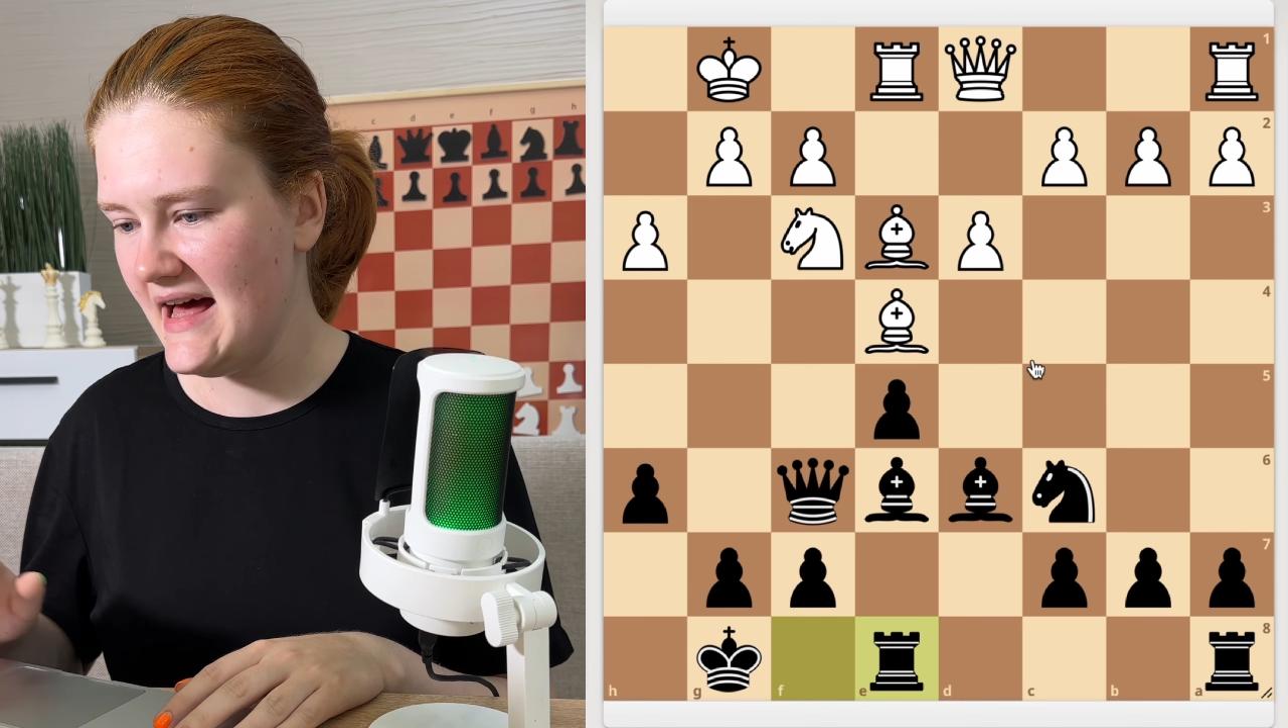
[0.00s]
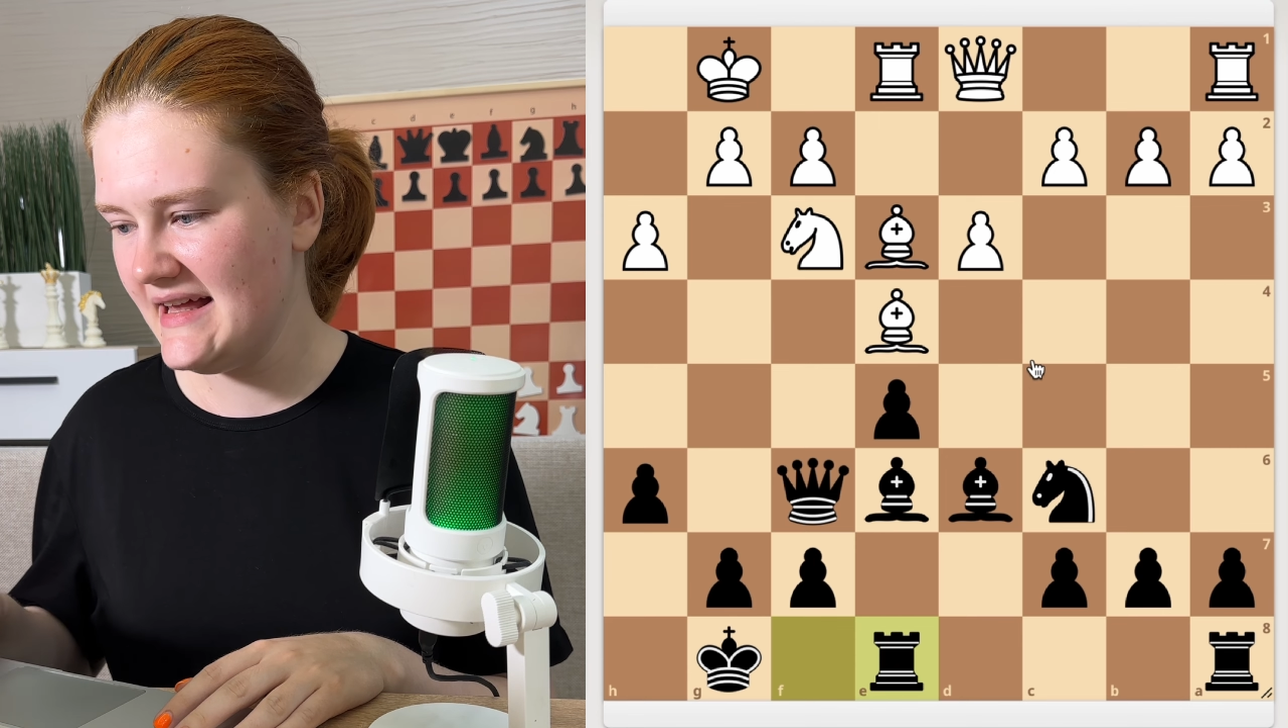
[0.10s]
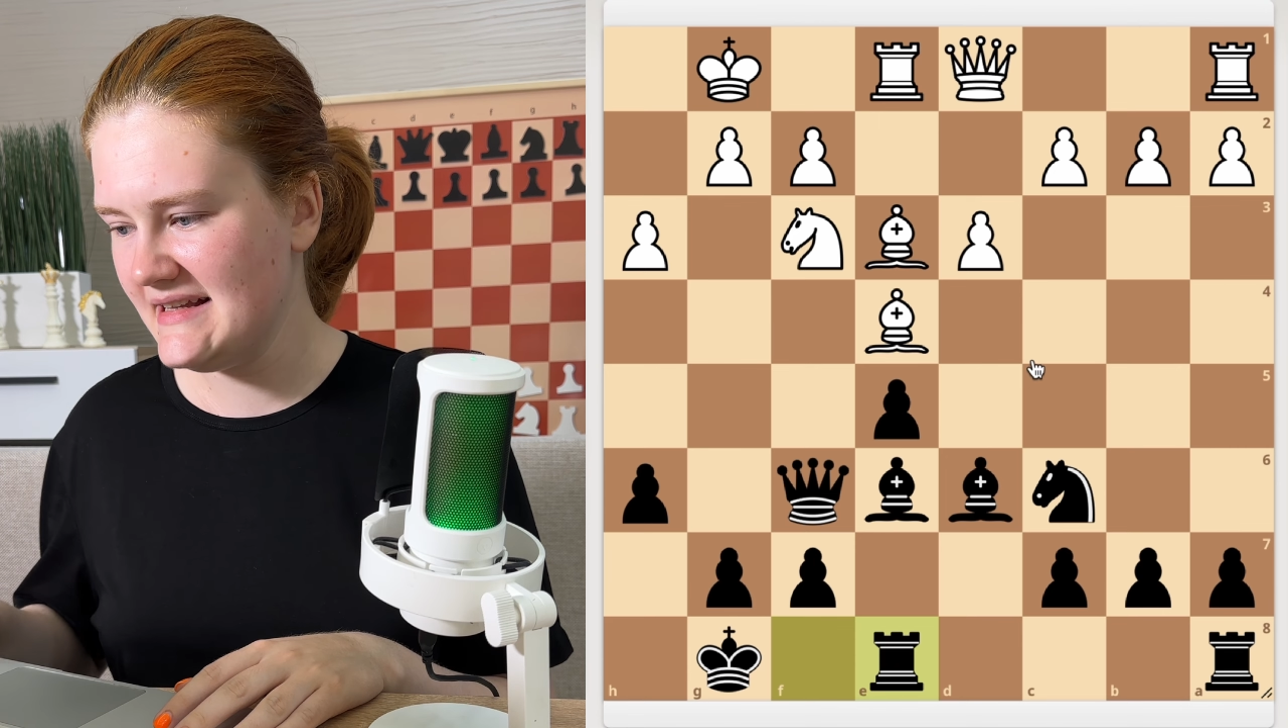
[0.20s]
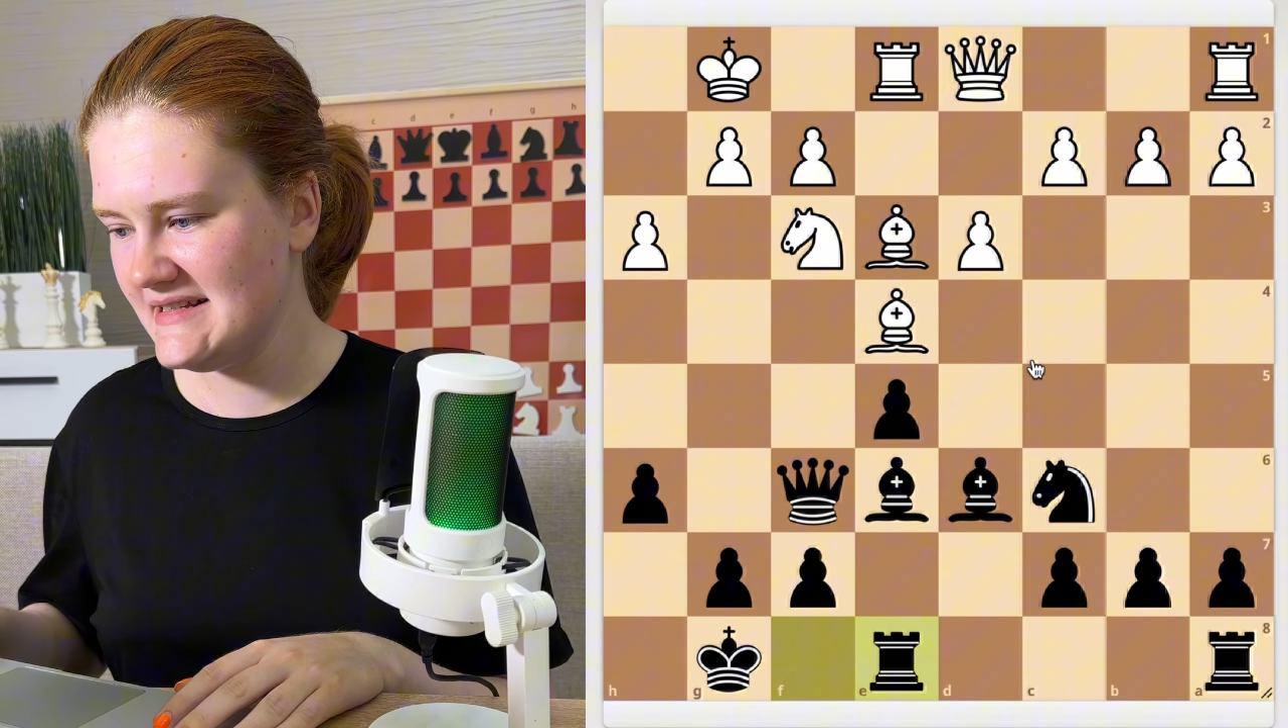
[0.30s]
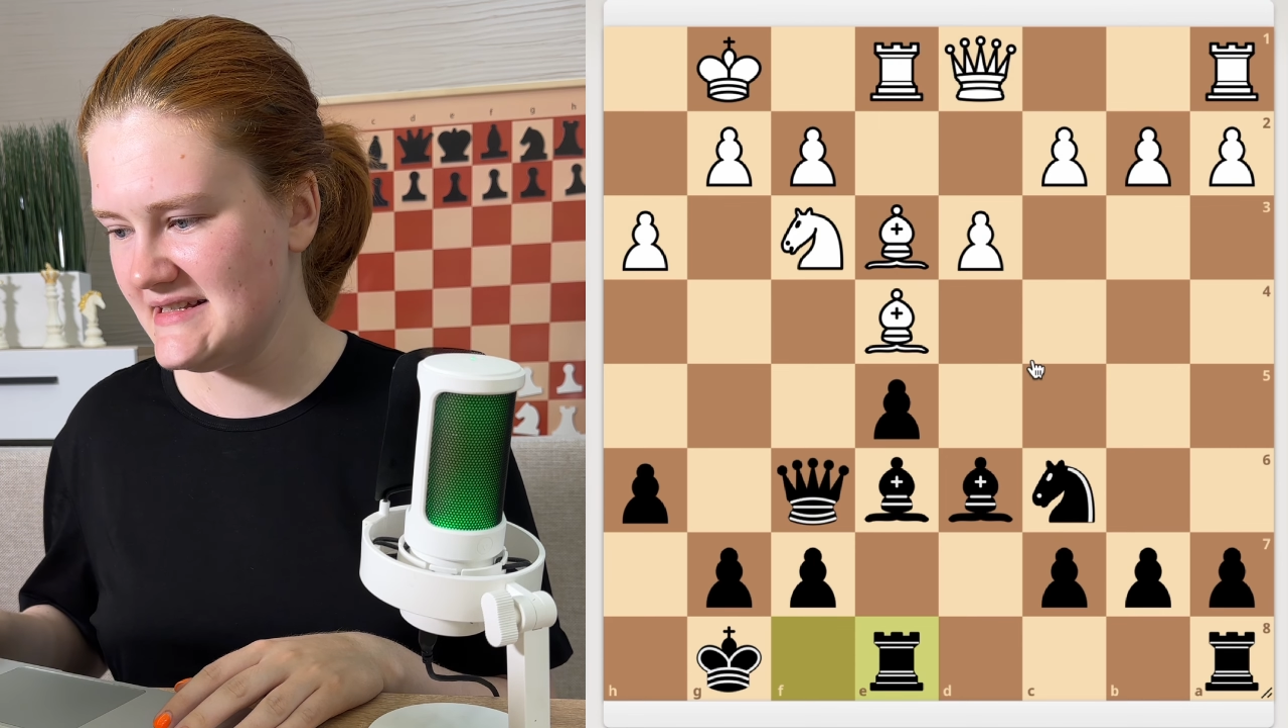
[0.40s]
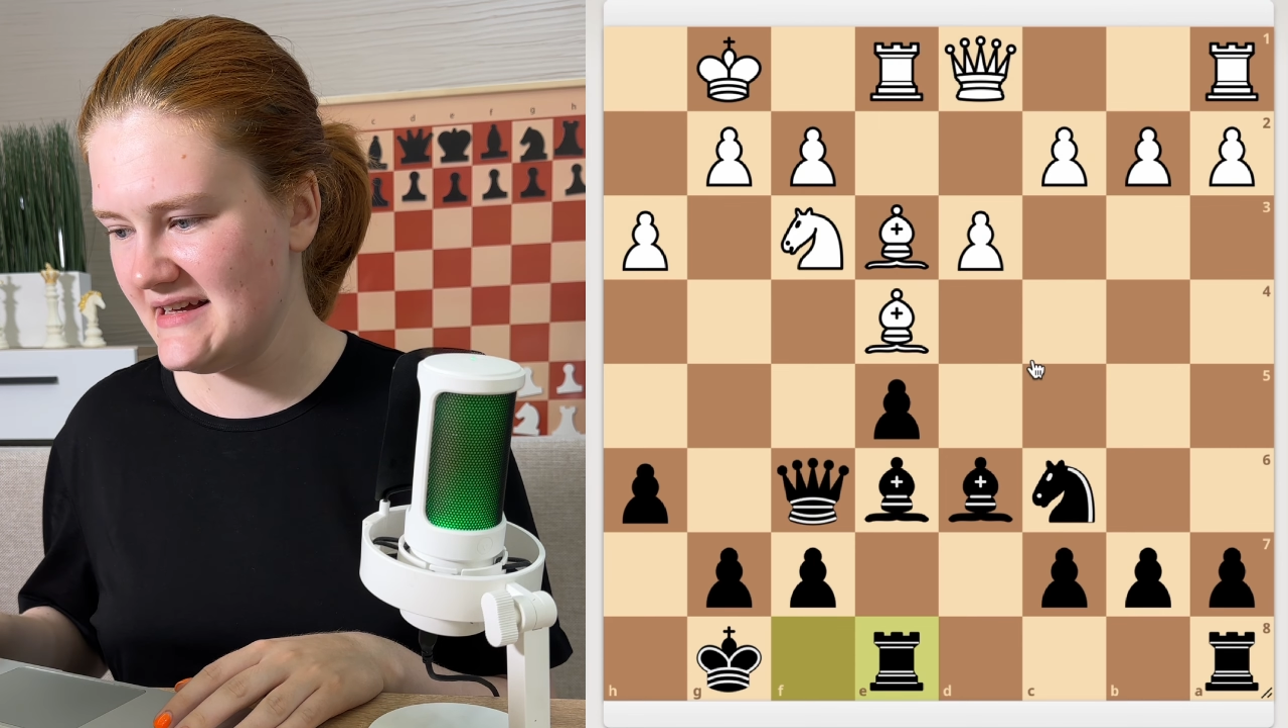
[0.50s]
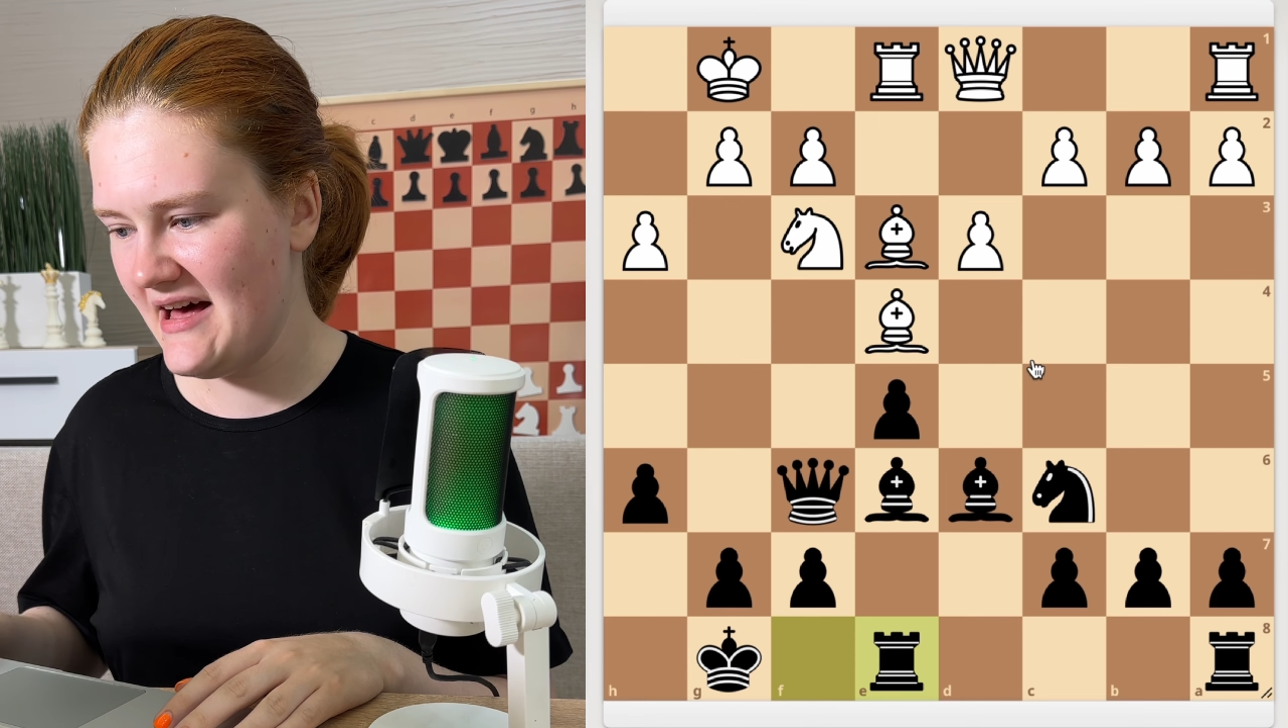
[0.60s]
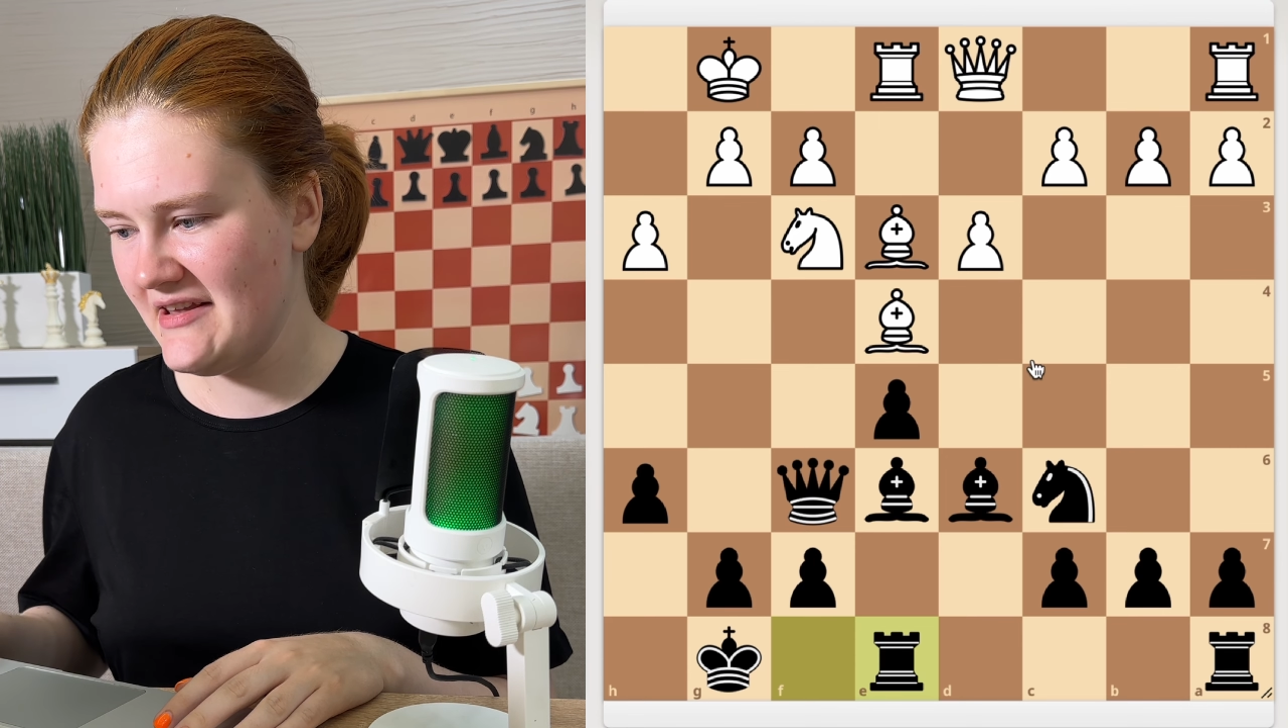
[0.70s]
and